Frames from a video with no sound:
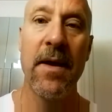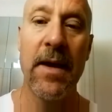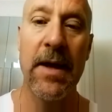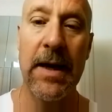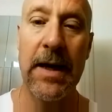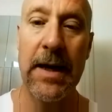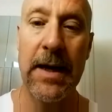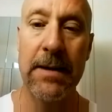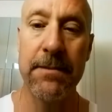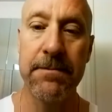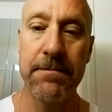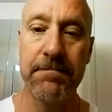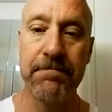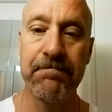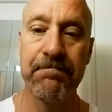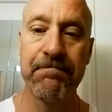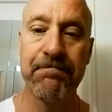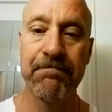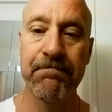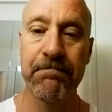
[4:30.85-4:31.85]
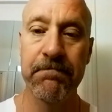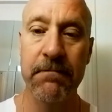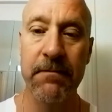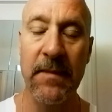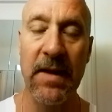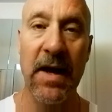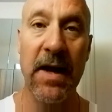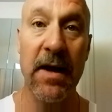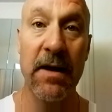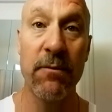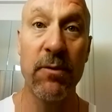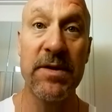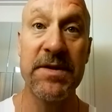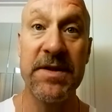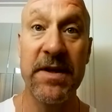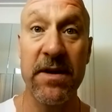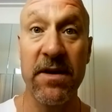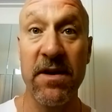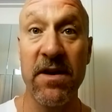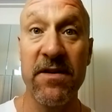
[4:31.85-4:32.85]
Um, I once
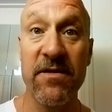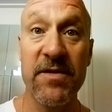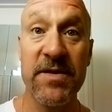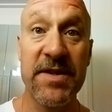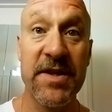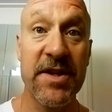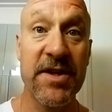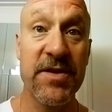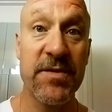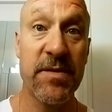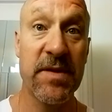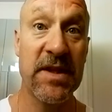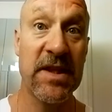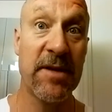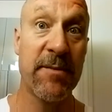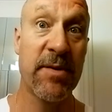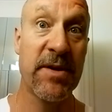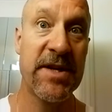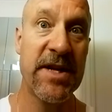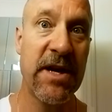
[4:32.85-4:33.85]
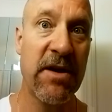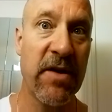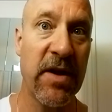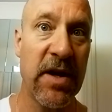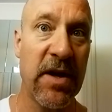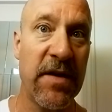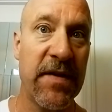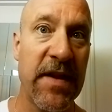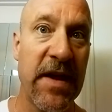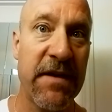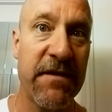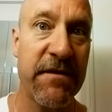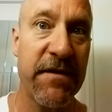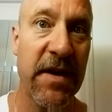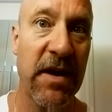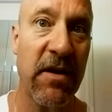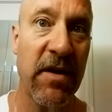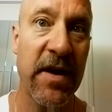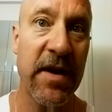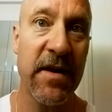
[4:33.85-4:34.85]
had a conversation with a libertarian on that
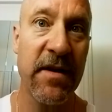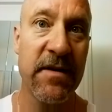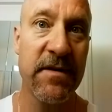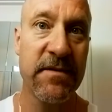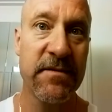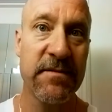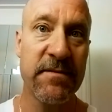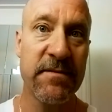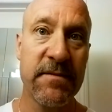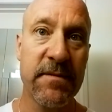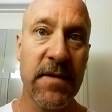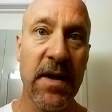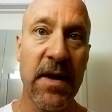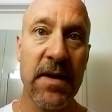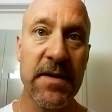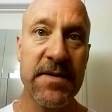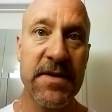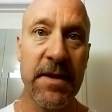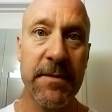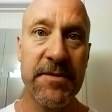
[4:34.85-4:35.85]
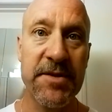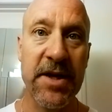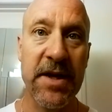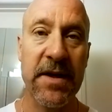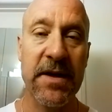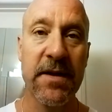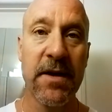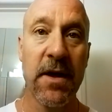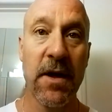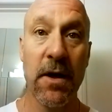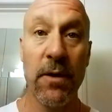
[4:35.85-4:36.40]
very uh, subject.